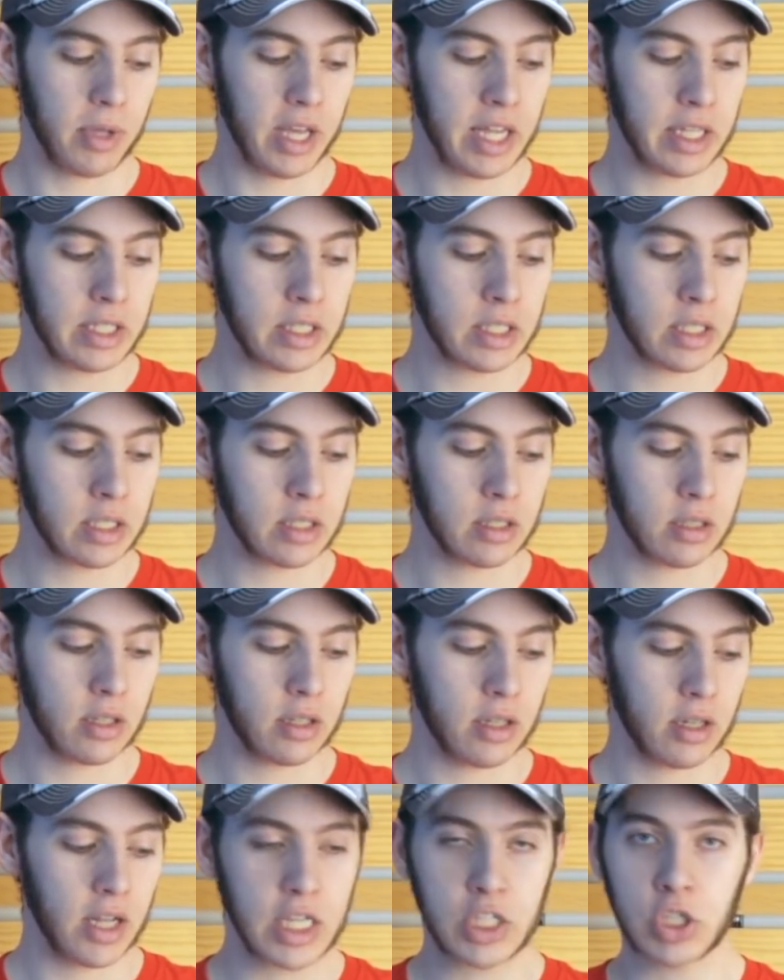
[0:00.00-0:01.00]

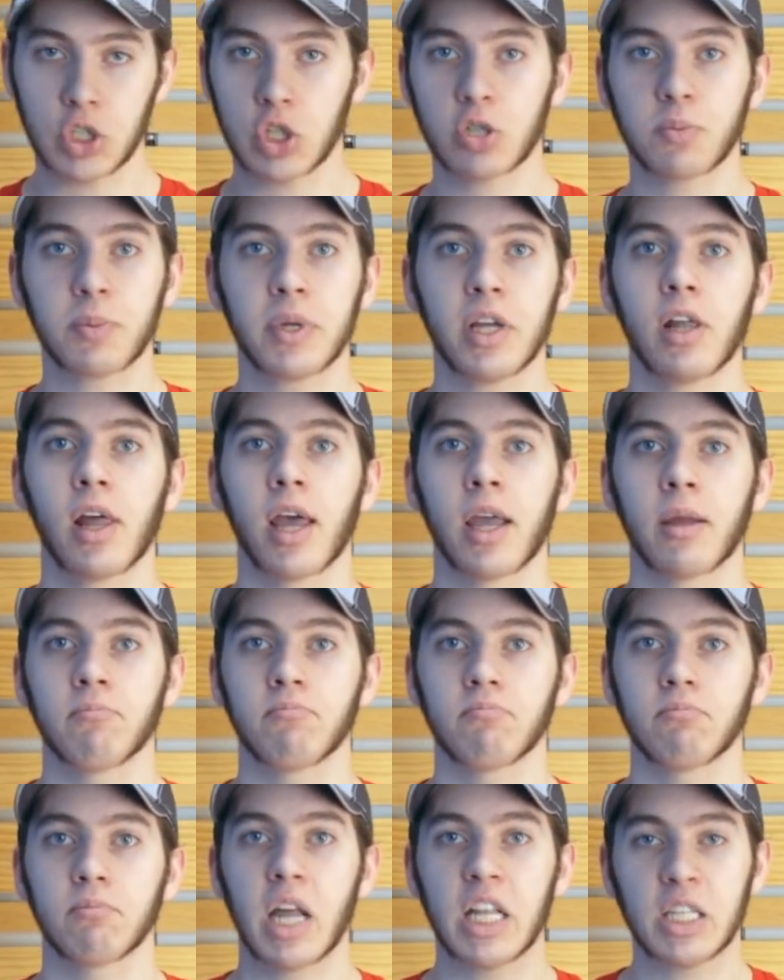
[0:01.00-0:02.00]
It's just PLA.
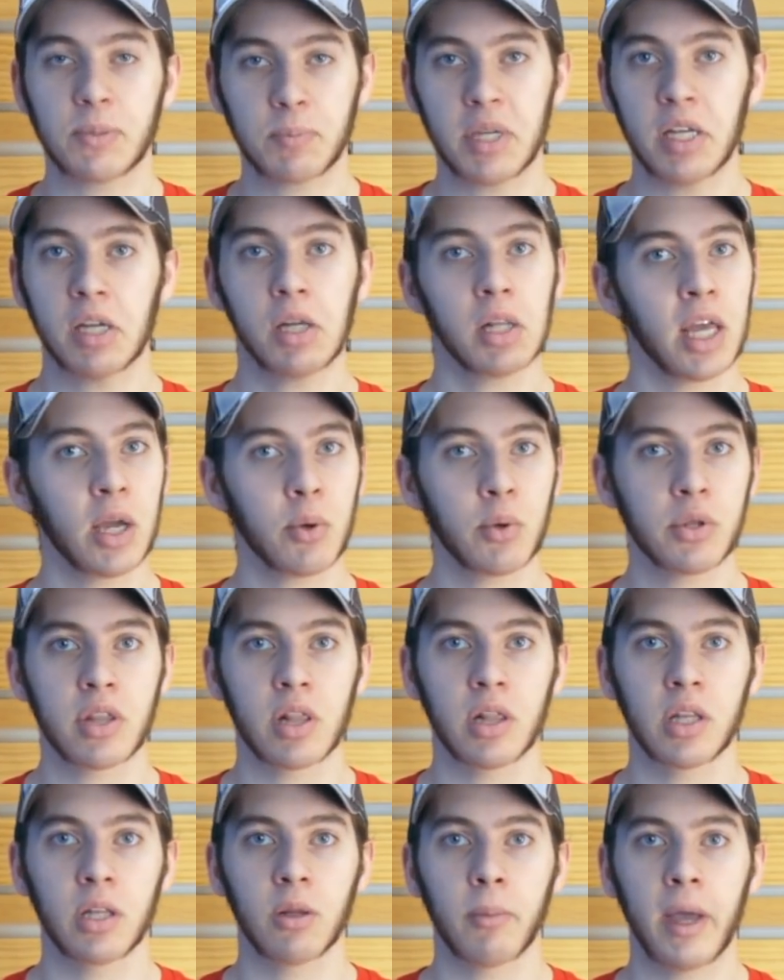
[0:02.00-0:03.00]
It's PLA with a
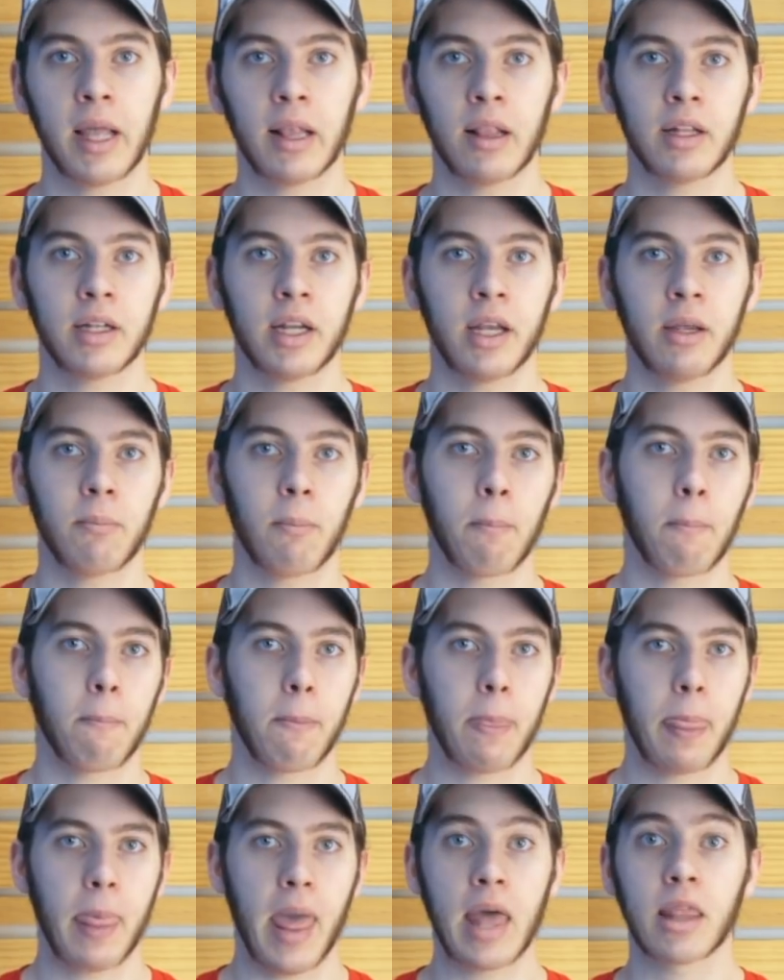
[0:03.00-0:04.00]
little metal in it,
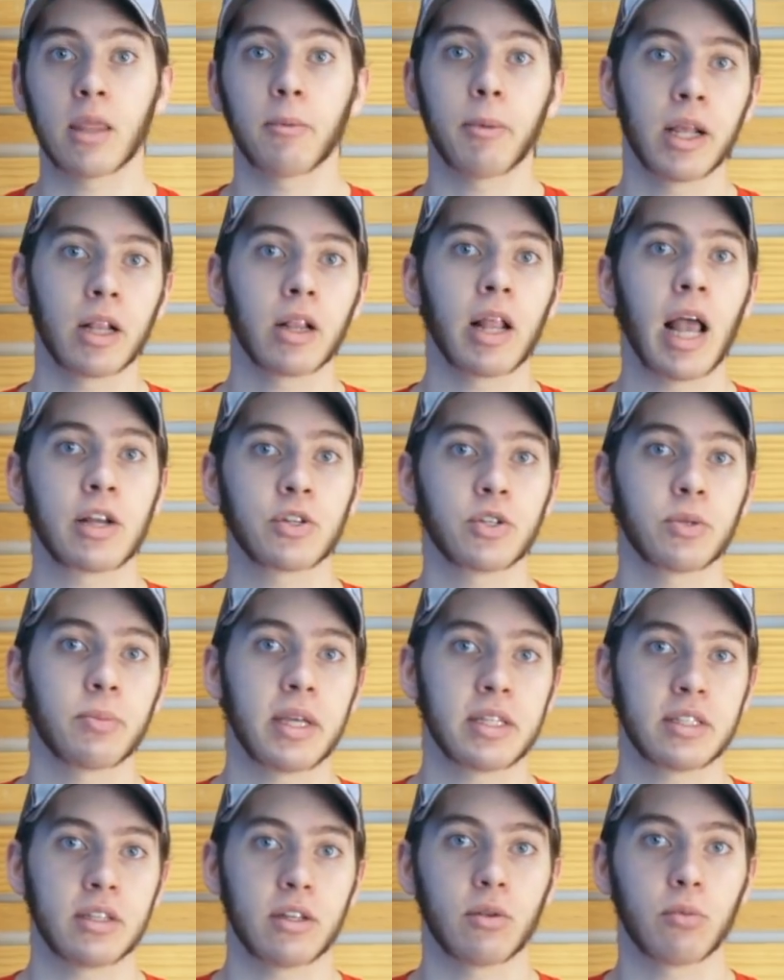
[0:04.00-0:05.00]
and the metal actually
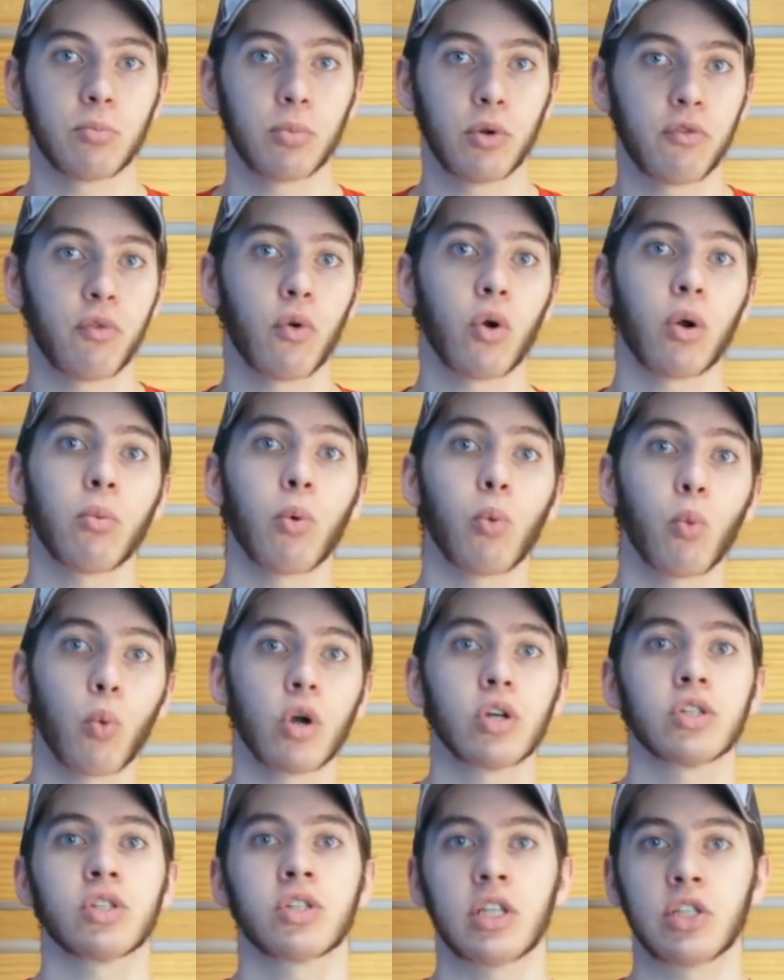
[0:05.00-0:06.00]
makes it perform
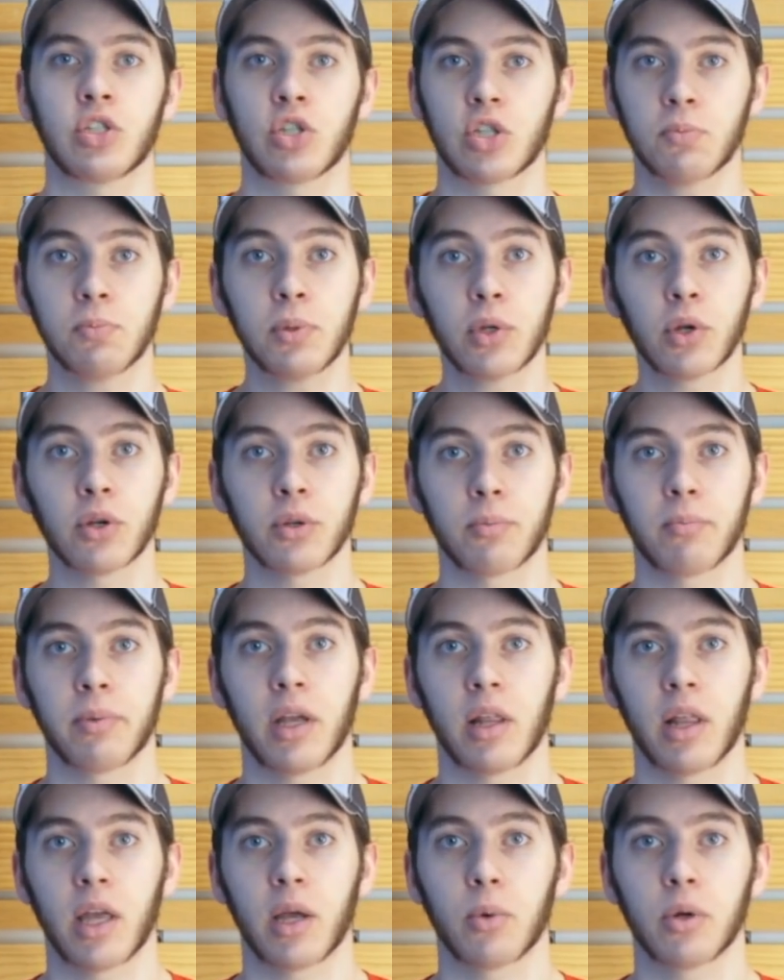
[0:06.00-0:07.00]
worse than just pure
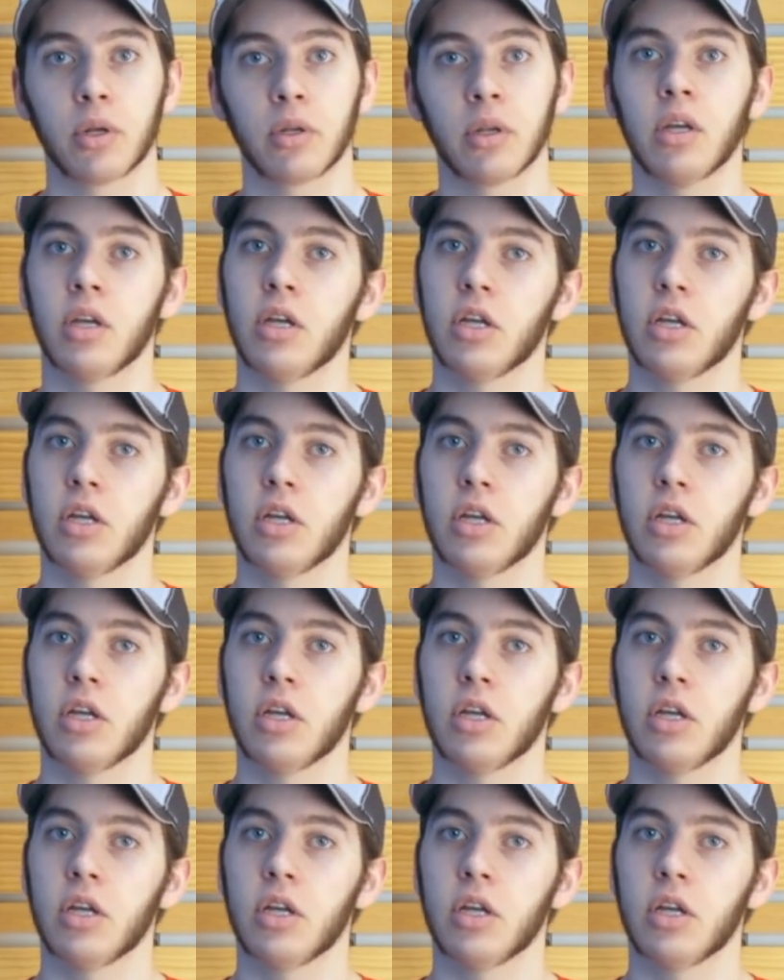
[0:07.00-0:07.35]
PLA would.